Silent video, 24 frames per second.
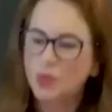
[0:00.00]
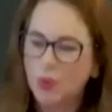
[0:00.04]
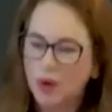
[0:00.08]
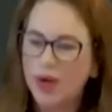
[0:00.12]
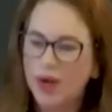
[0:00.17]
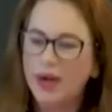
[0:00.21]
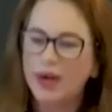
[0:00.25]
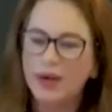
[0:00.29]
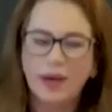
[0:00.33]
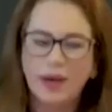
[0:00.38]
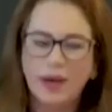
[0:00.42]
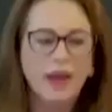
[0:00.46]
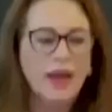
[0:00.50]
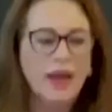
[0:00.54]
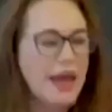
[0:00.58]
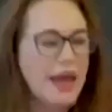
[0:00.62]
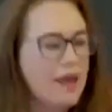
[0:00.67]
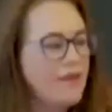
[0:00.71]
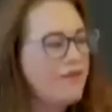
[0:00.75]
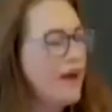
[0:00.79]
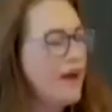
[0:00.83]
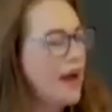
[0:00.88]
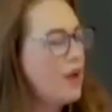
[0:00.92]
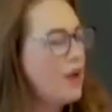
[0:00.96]
where
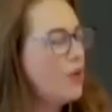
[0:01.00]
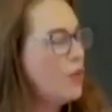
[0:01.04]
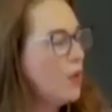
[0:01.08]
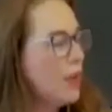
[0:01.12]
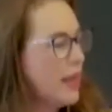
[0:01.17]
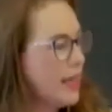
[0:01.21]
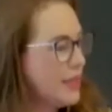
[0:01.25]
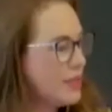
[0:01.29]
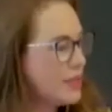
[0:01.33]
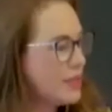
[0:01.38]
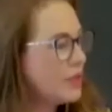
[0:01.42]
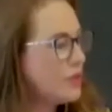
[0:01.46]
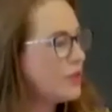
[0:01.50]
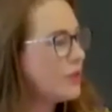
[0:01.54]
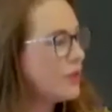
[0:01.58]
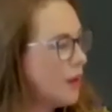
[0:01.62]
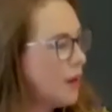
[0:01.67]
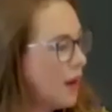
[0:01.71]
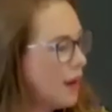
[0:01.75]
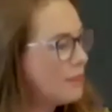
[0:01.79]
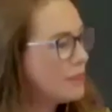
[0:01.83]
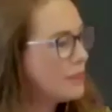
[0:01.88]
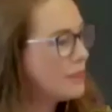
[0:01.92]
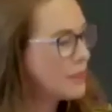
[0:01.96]
evaluation
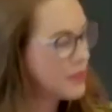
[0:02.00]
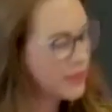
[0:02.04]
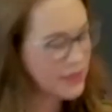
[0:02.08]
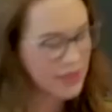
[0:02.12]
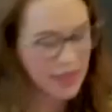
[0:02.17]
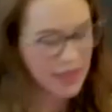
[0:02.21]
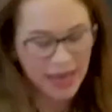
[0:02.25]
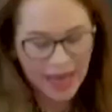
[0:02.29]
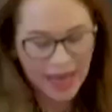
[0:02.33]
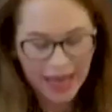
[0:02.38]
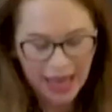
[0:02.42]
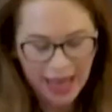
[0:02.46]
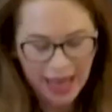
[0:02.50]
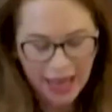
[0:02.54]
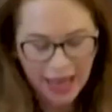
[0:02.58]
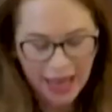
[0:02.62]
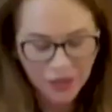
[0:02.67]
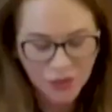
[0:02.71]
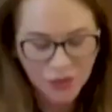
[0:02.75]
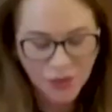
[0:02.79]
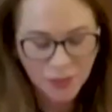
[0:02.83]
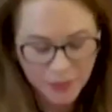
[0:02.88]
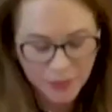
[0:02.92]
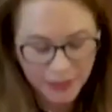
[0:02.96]
comes
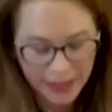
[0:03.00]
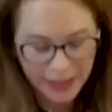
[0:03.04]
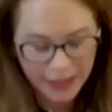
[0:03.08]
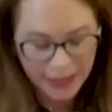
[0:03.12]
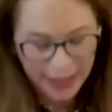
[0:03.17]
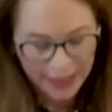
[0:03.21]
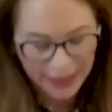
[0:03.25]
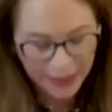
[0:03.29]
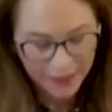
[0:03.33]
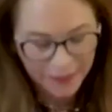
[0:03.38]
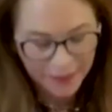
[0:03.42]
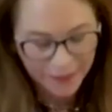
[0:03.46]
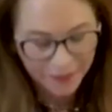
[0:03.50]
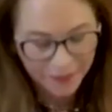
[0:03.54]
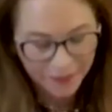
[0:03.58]
to play.